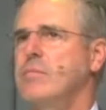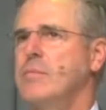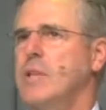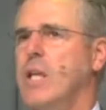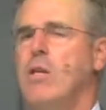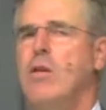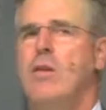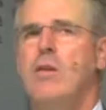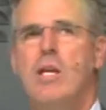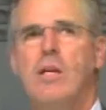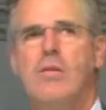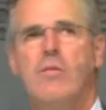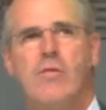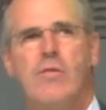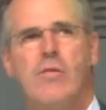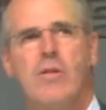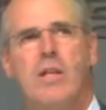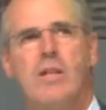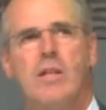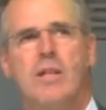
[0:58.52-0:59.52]
Can you think of a
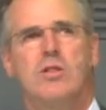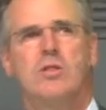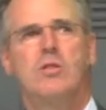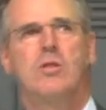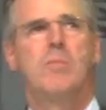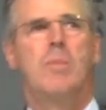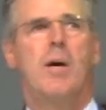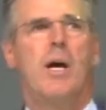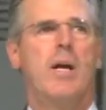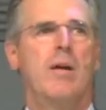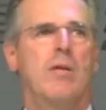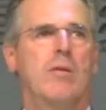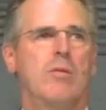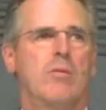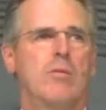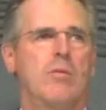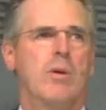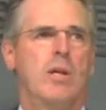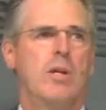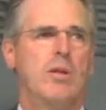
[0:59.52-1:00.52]
friend that stood by you
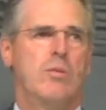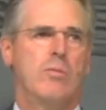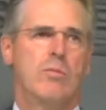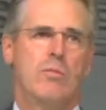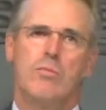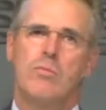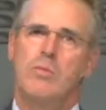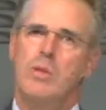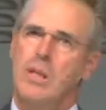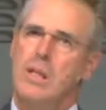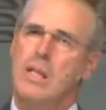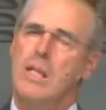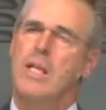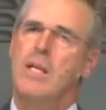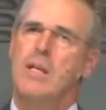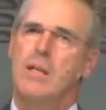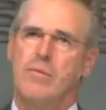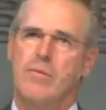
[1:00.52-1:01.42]
when you really needed